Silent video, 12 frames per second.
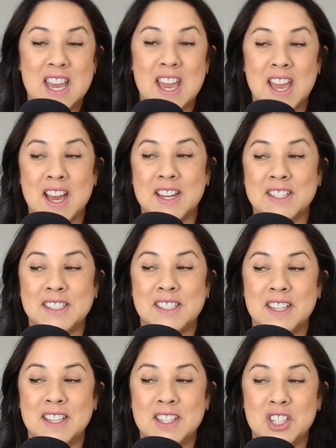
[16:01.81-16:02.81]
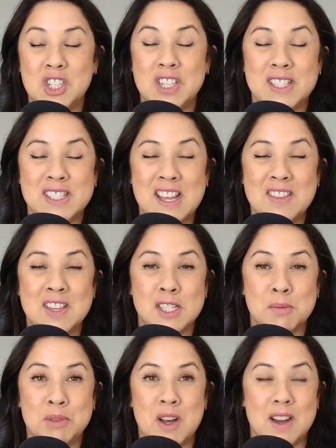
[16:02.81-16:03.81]
And she said this
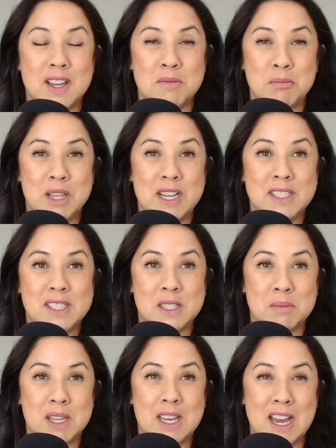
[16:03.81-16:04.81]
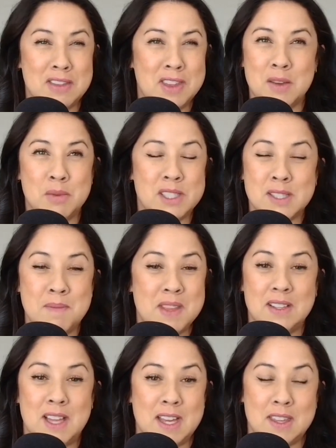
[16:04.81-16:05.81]
block and bless to me. It was
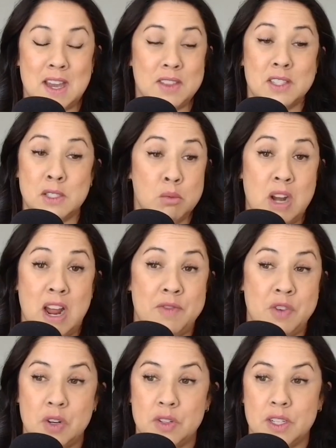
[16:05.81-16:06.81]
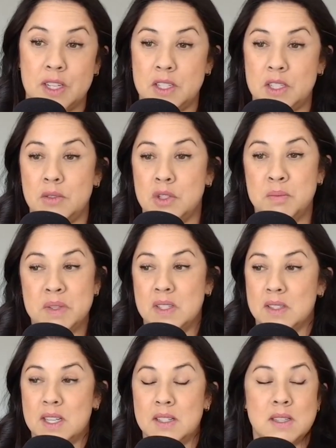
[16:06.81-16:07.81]
something like that. This is what I've turned it into. She must
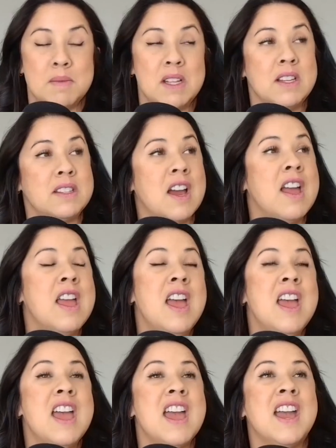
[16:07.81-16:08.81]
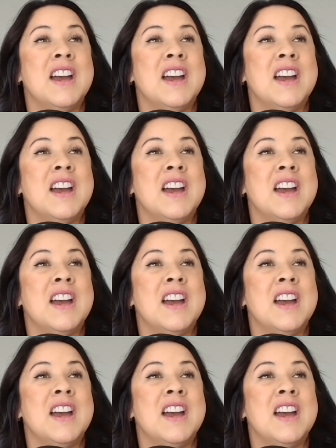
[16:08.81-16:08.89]
have said something like that.